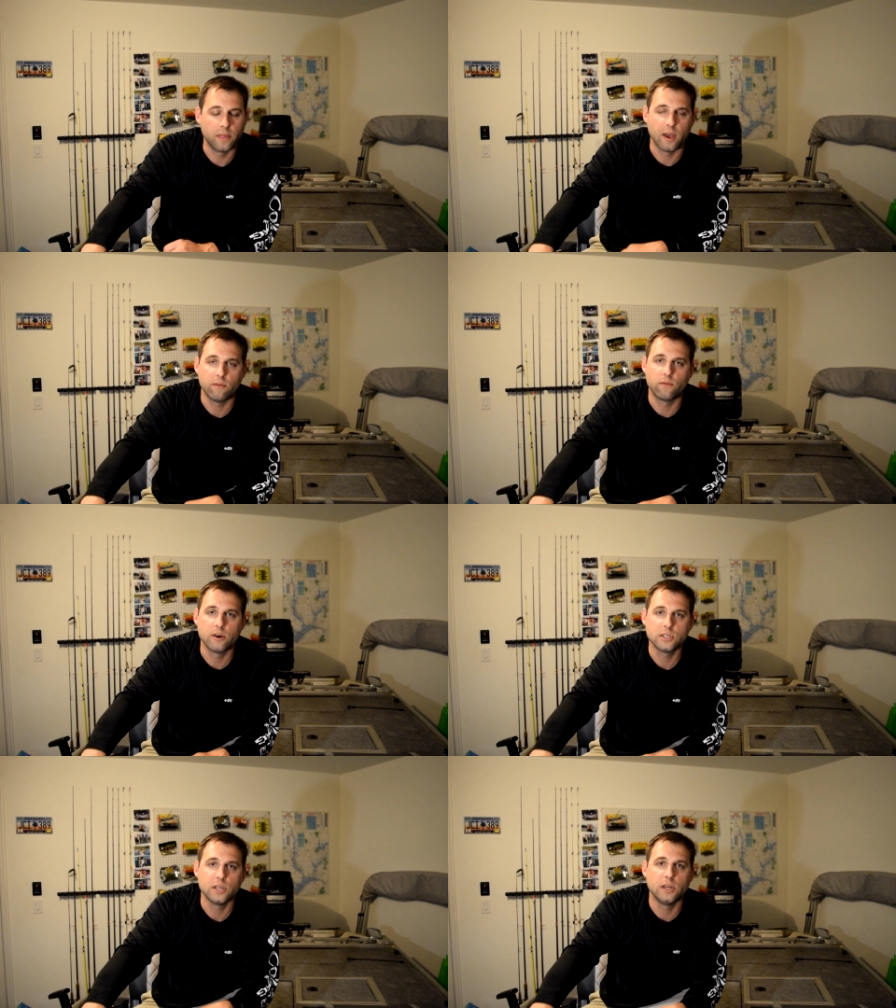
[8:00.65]
that
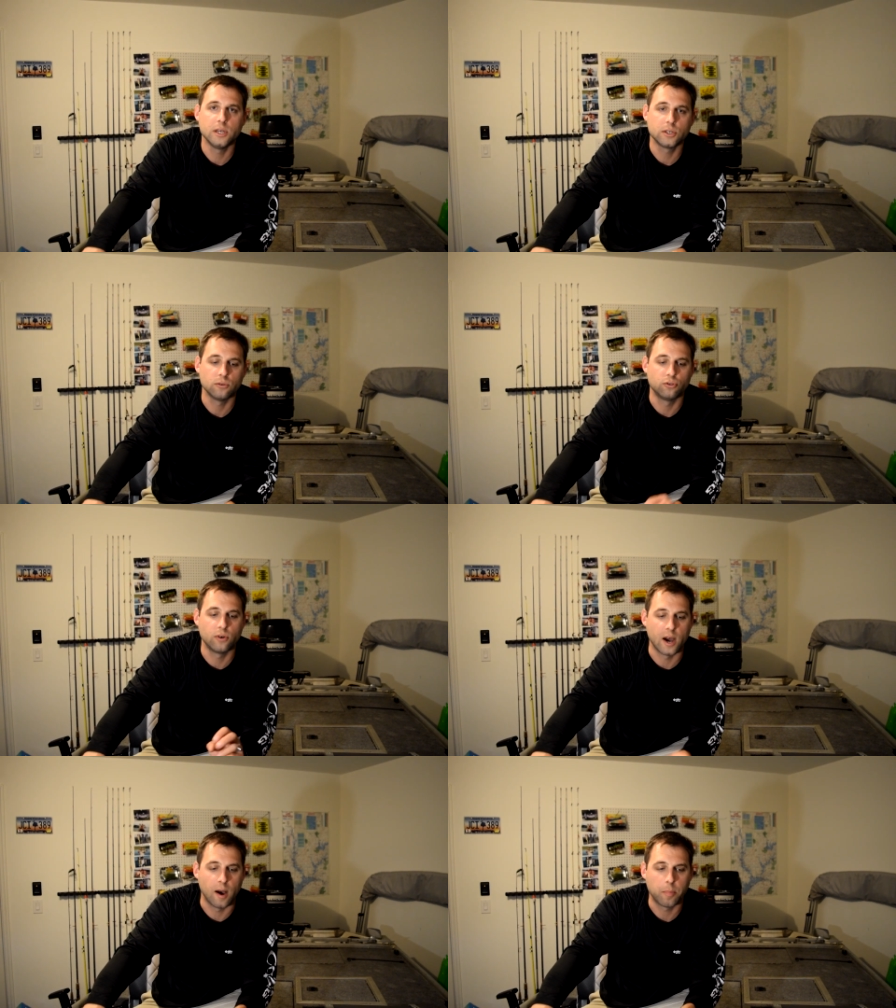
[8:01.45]
first initial
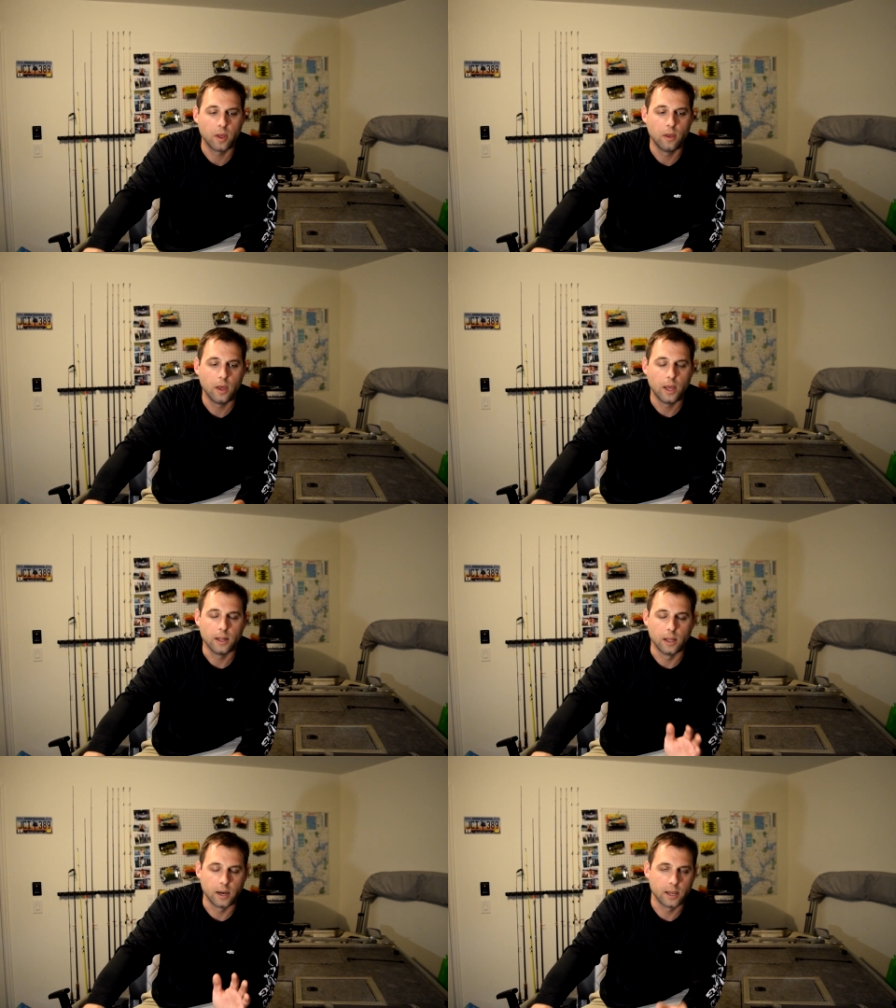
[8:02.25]
drop,
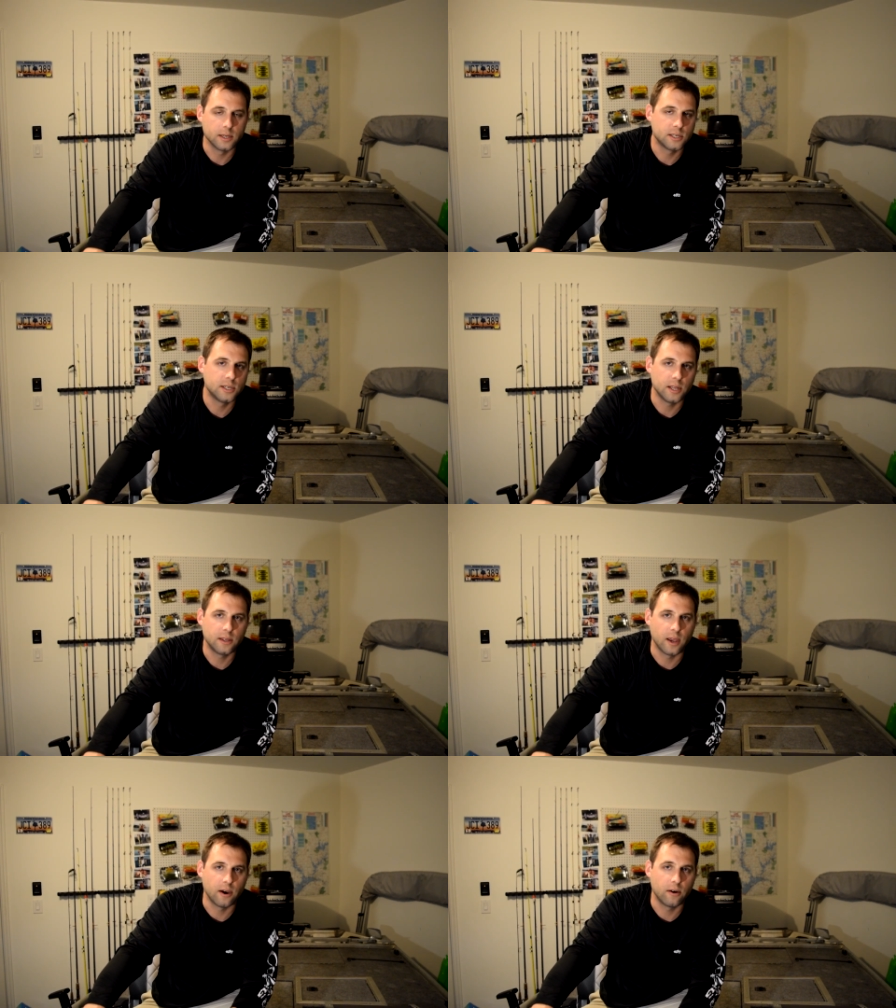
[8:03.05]
letting it sit
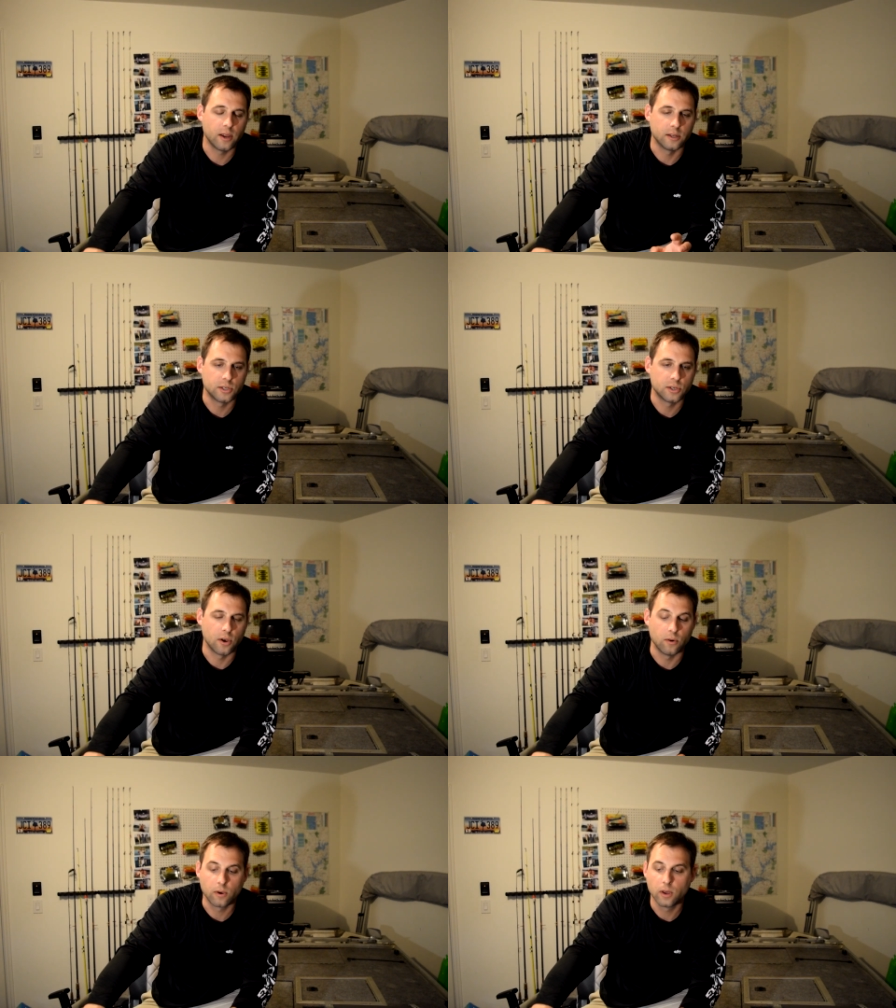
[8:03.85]
there and
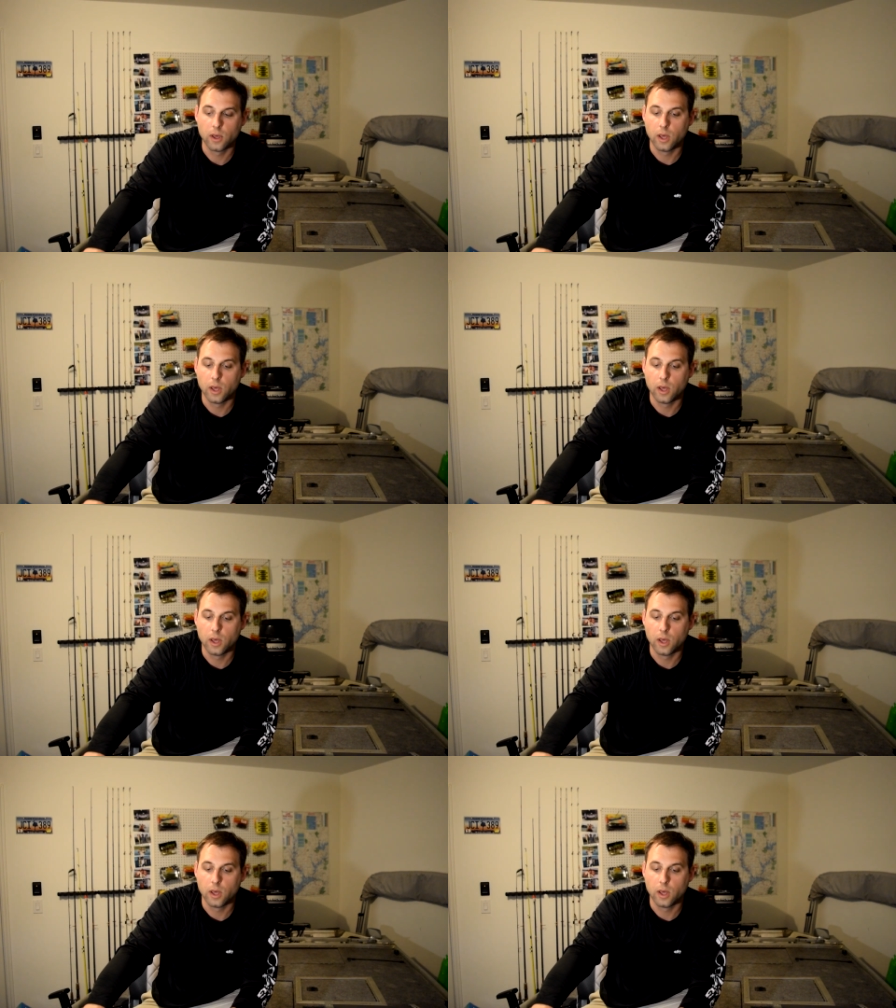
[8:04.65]
soak,